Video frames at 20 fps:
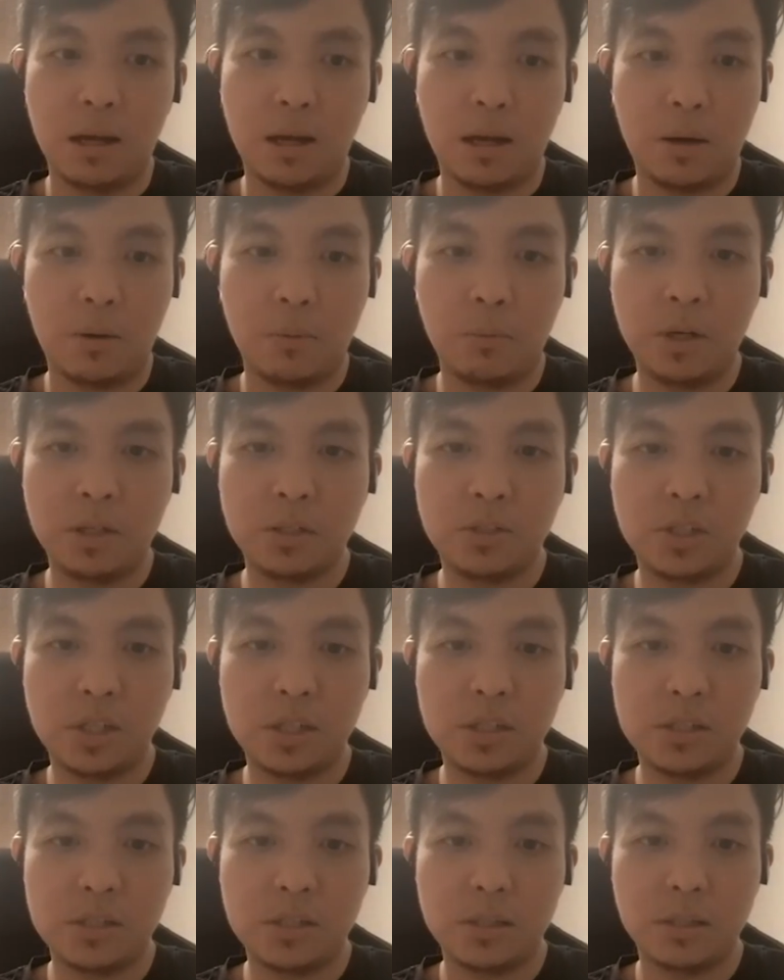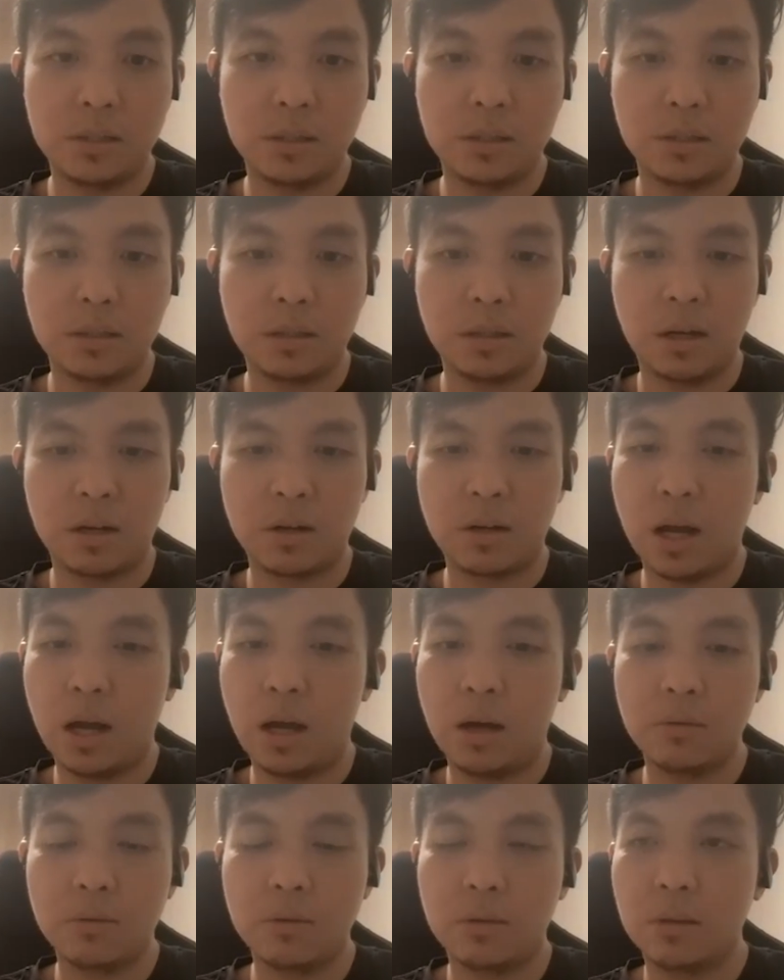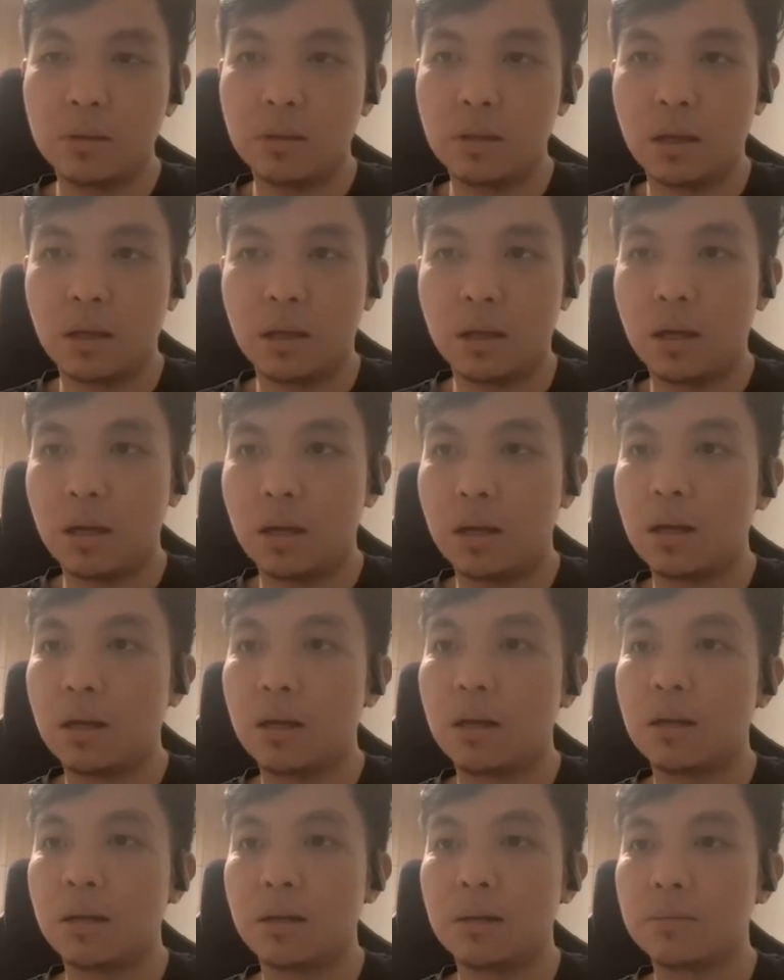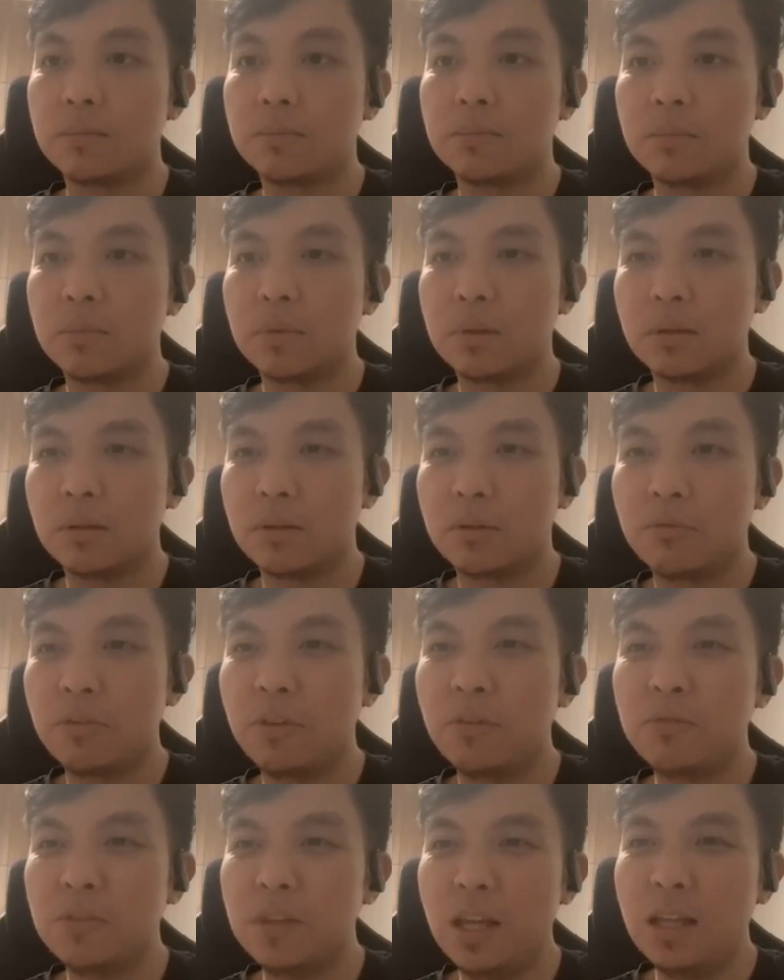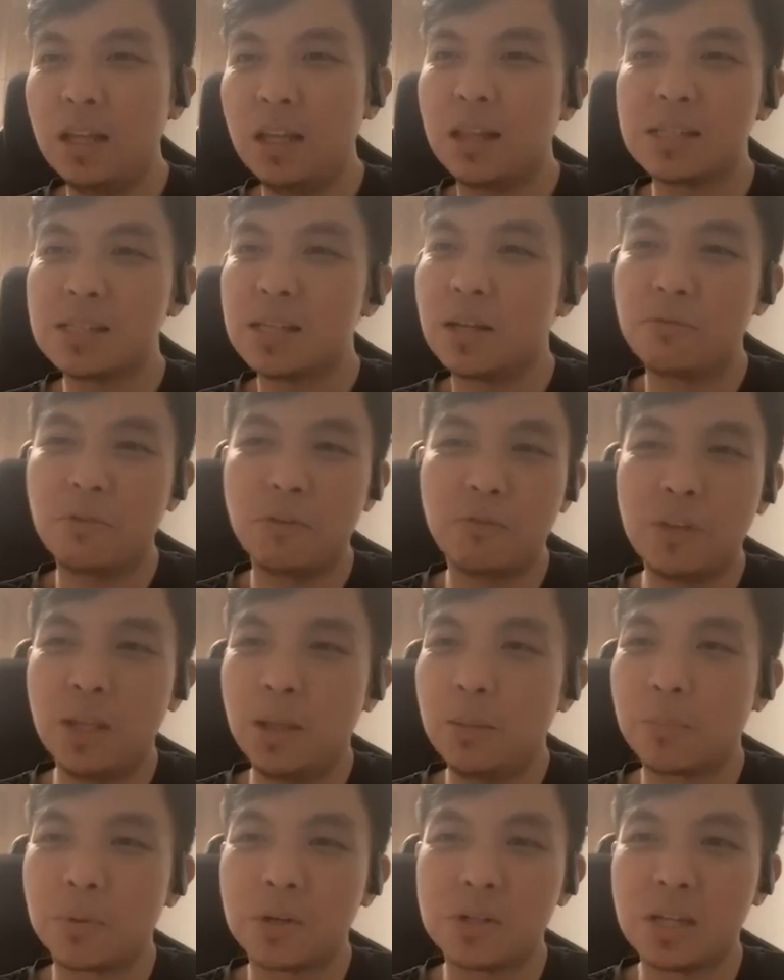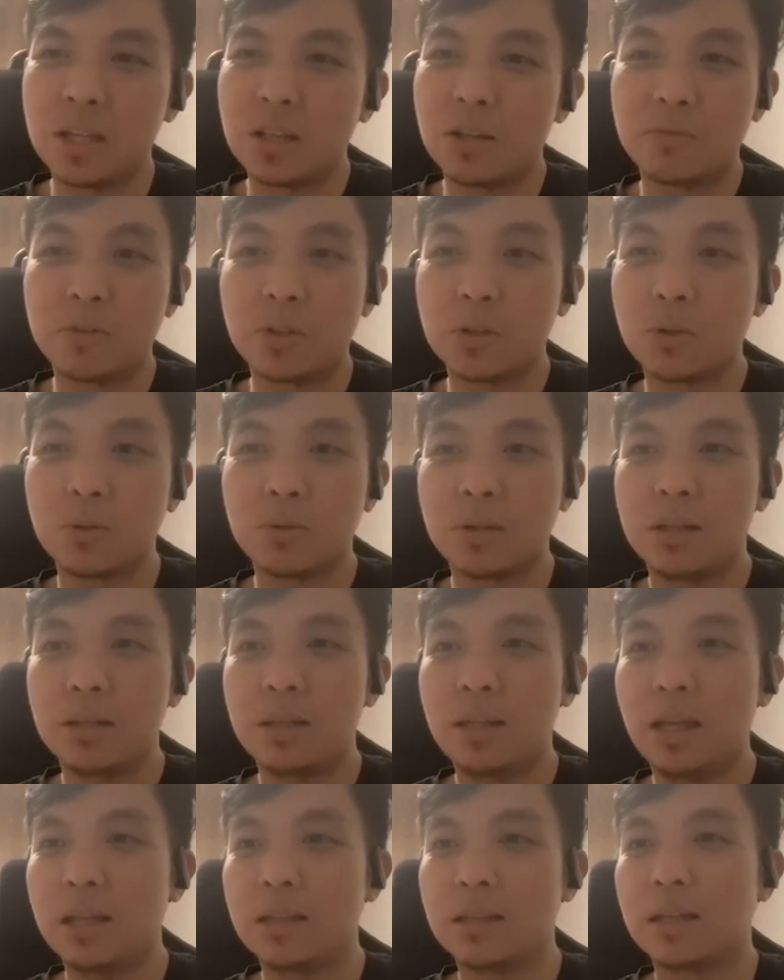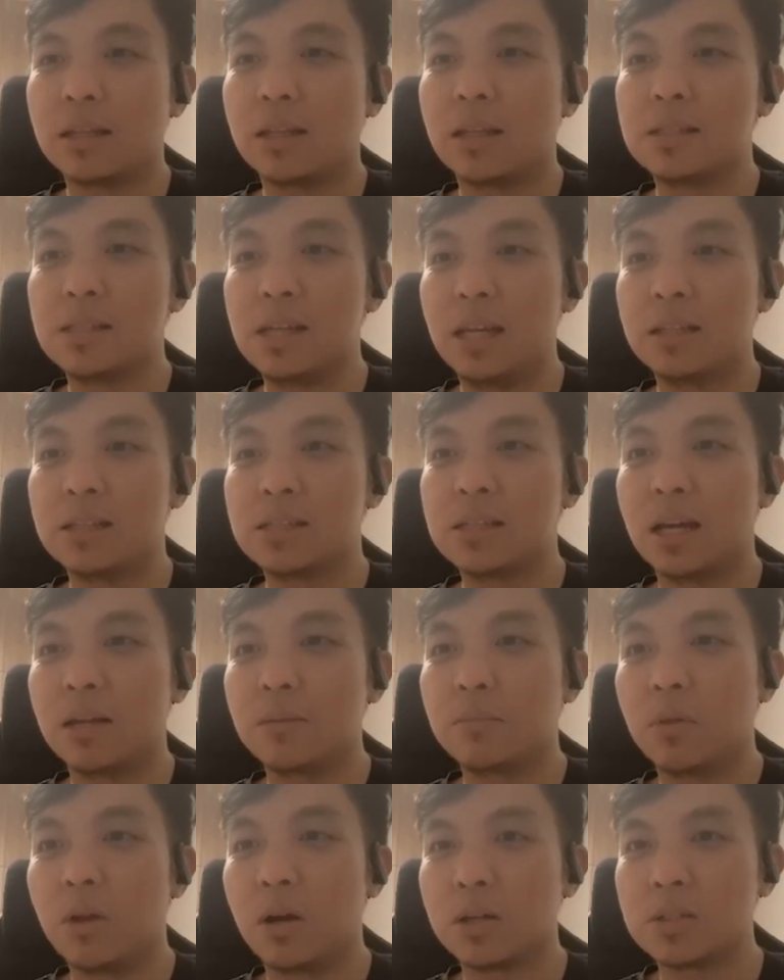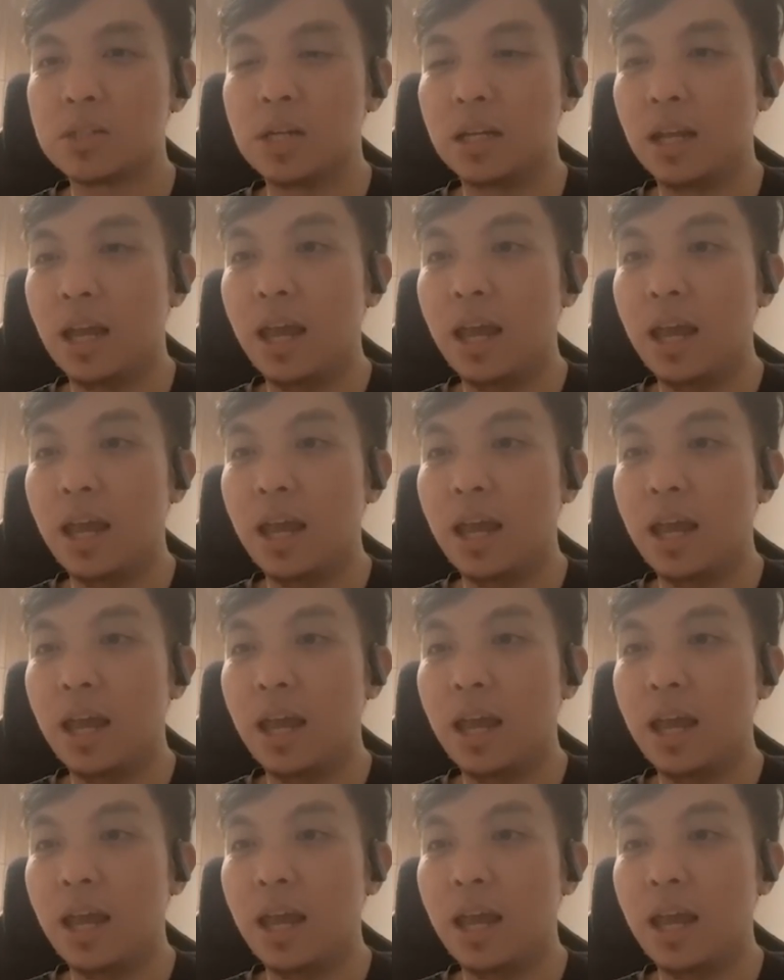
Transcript: we're just around less than 15% of the total data that's inside blockchain.